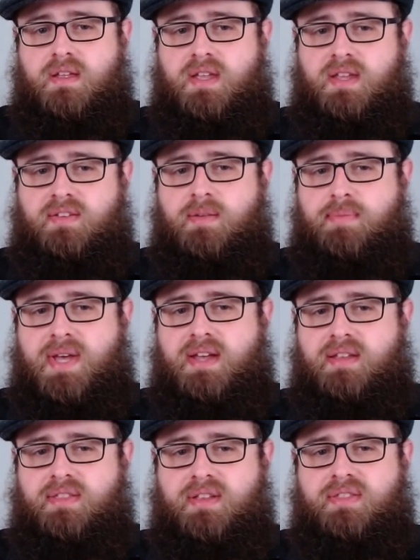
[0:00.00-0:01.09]
Is it
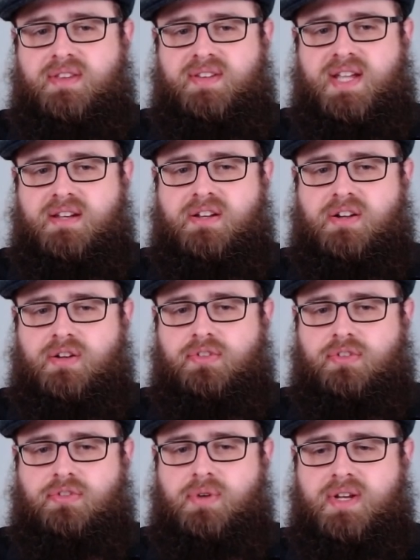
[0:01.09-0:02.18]
better than the 10
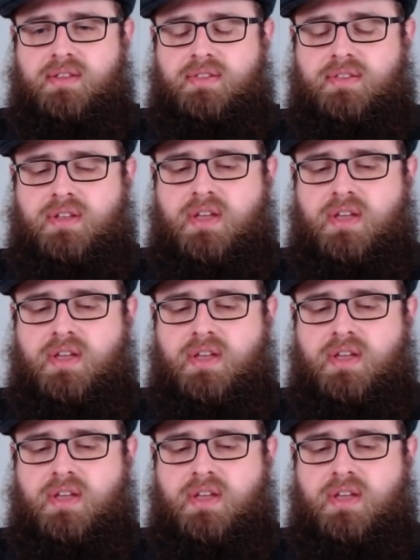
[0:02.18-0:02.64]
cask strength